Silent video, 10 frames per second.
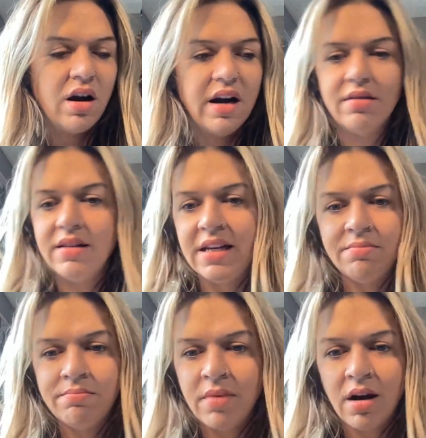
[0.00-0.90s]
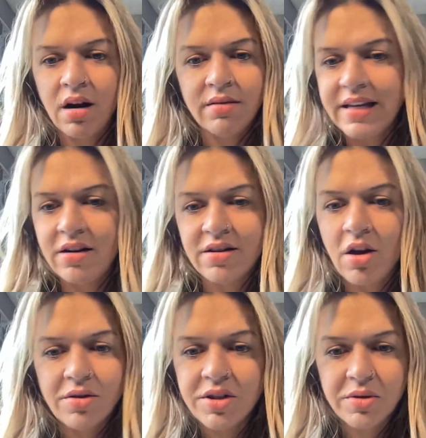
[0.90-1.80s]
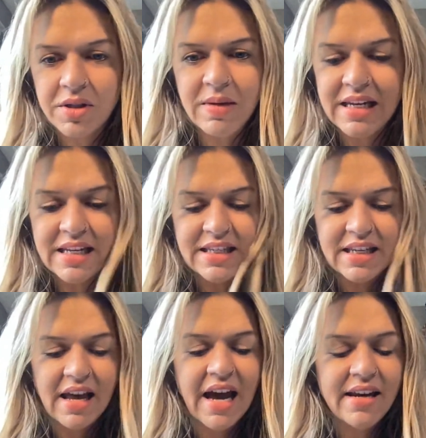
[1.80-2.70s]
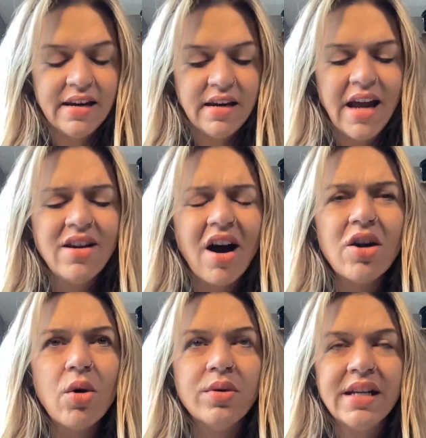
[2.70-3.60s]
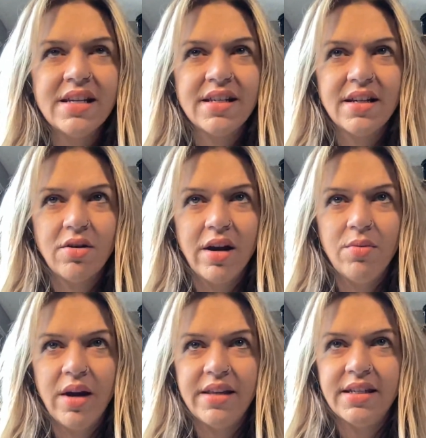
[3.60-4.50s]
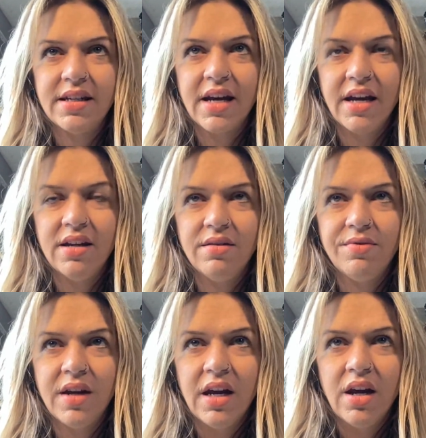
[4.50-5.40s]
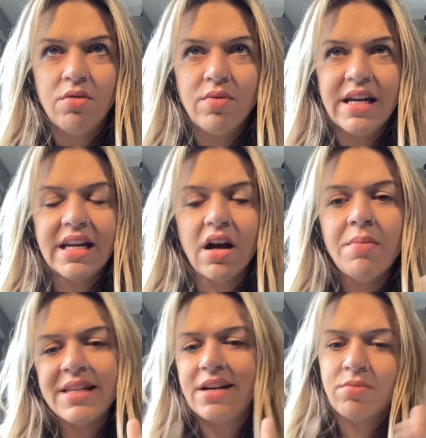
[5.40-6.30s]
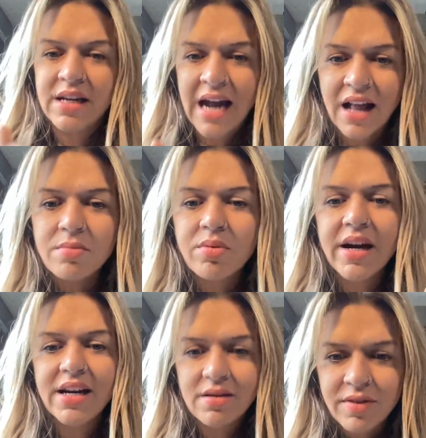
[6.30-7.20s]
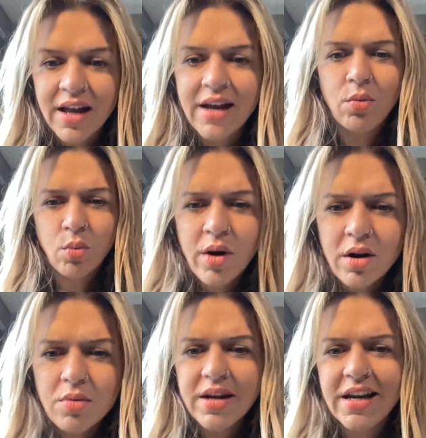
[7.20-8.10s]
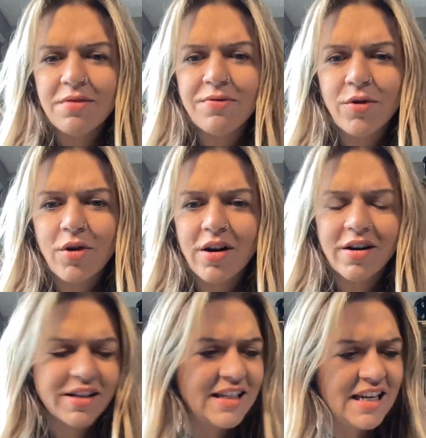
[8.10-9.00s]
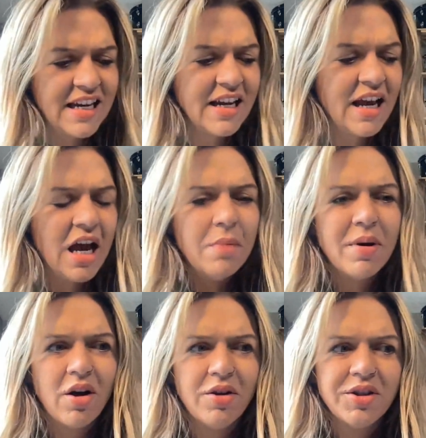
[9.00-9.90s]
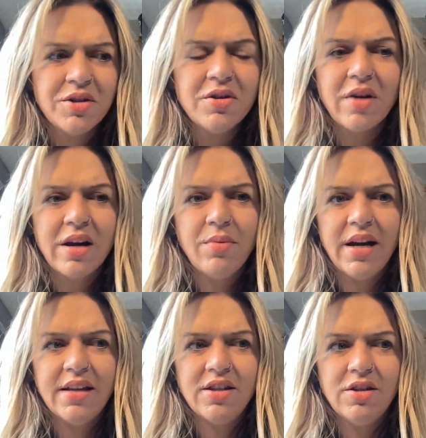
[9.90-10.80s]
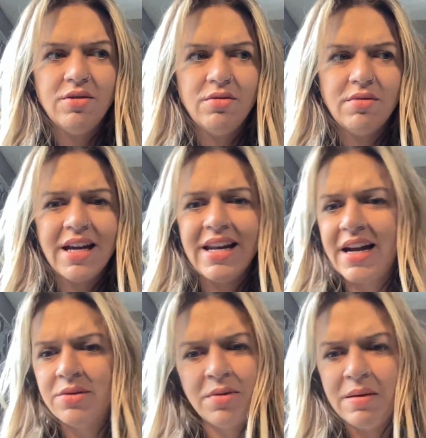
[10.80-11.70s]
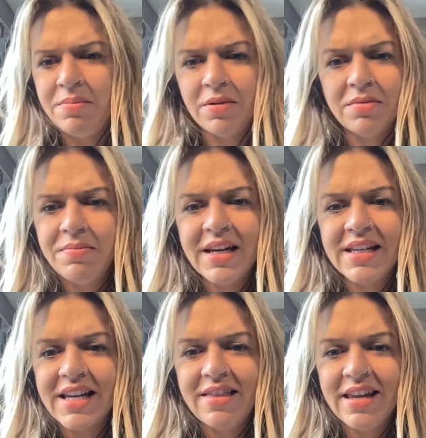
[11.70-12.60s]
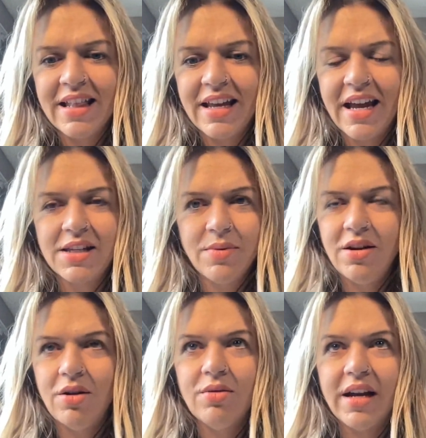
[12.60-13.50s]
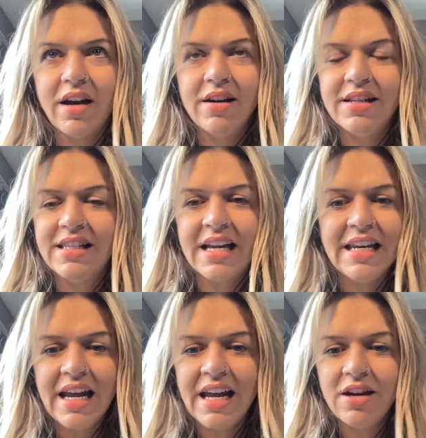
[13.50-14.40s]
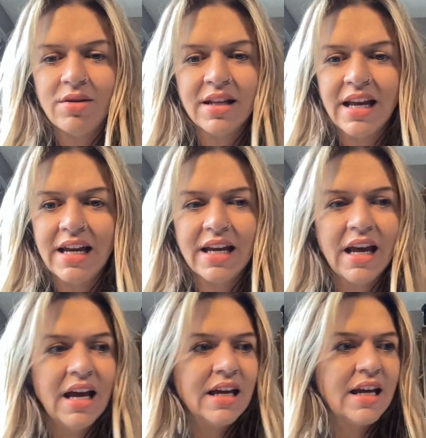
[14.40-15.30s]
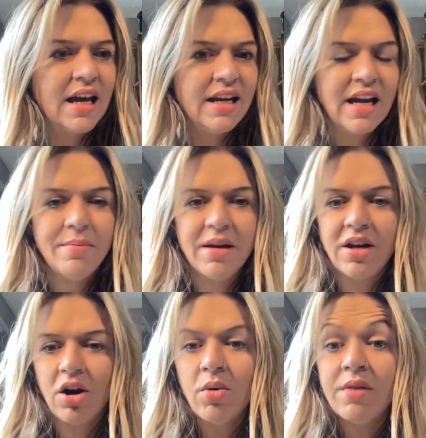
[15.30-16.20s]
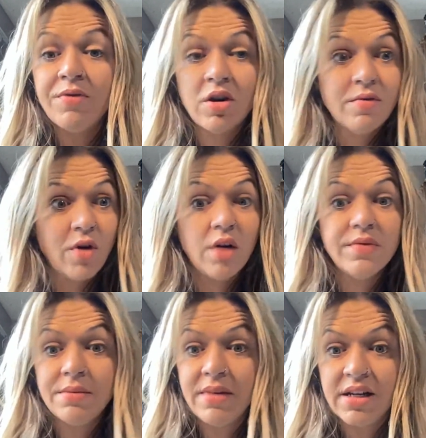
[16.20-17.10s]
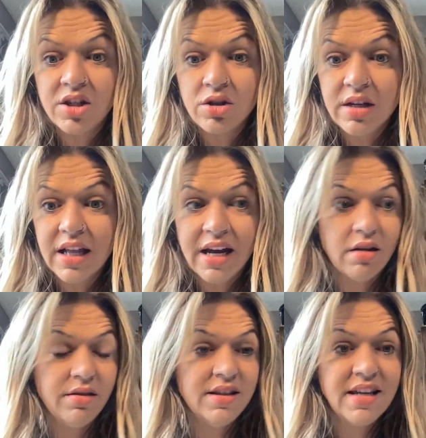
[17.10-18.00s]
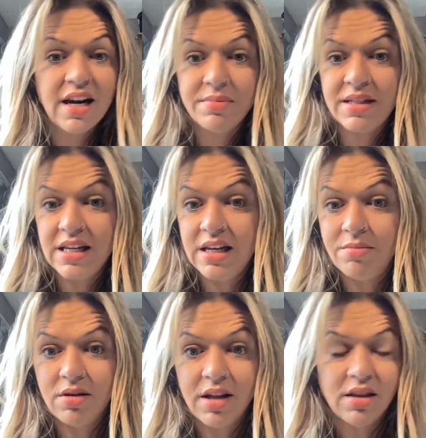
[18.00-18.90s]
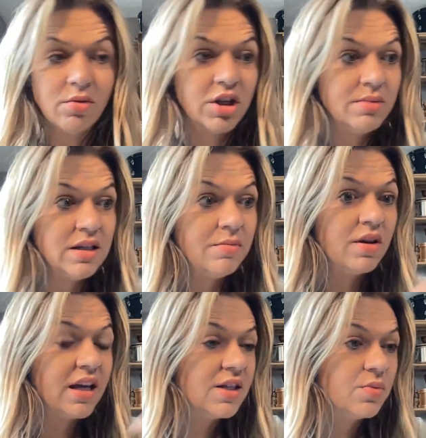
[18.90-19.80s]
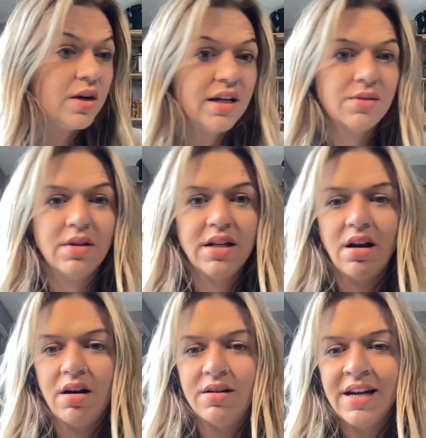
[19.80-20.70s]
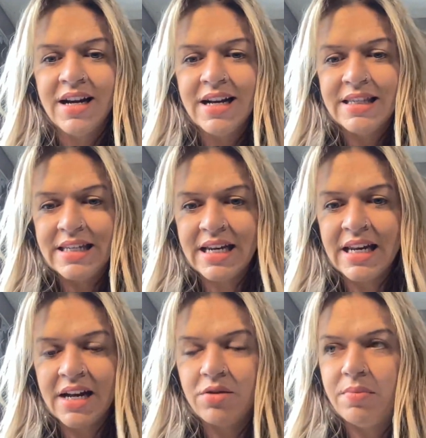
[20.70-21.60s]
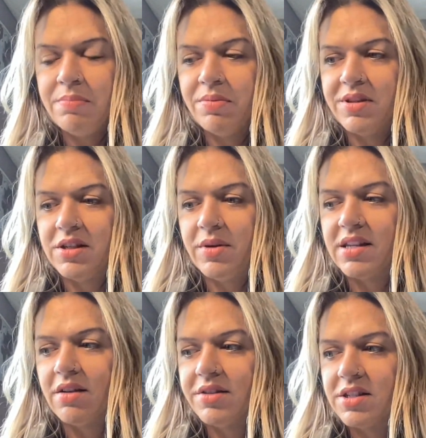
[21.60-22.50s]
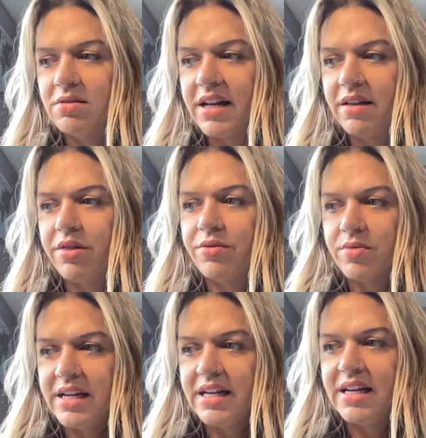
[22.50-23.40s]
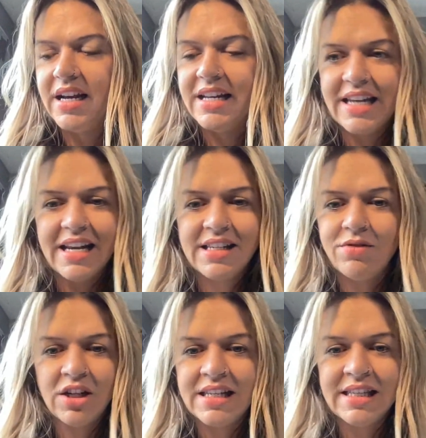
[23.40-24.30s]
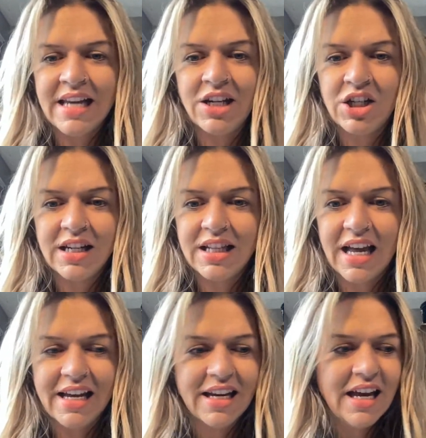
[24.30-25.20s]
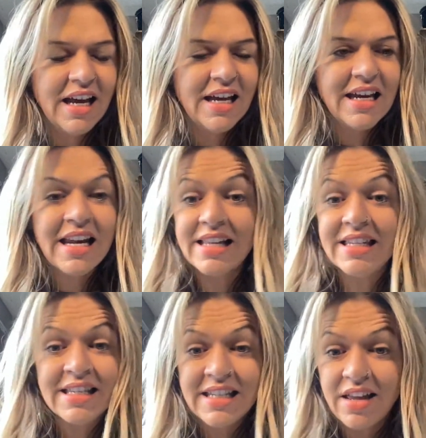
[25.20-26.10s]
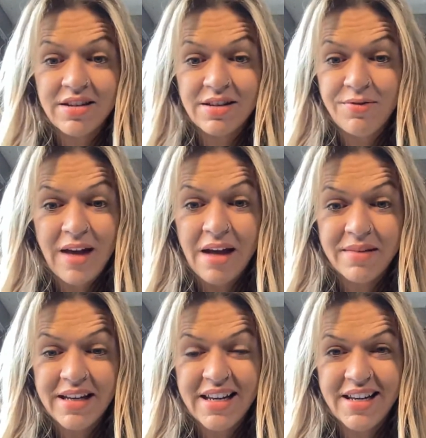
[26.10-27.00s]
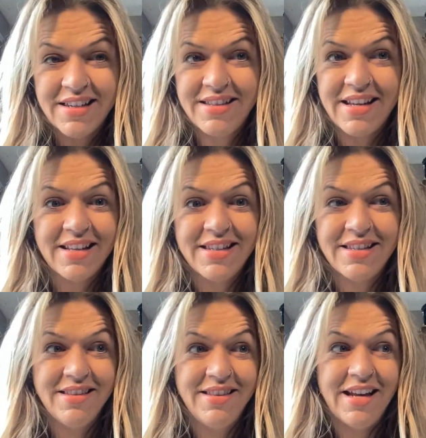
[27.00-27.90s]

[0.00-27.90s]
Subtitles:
our leaders also speak into that. And not only is it a great way to kind of almost like recalibrate of like what are we here for in our city, but also a great way to connect with people because I think like as we know, like on a Sunday, you can like kind of come and go. And if you're involved in ministry, like on the setup team or like the worship team or the kids work, it's really hard to connect with people. So it's also like 3 days of just intentionally like connecting together as a family. Cause that's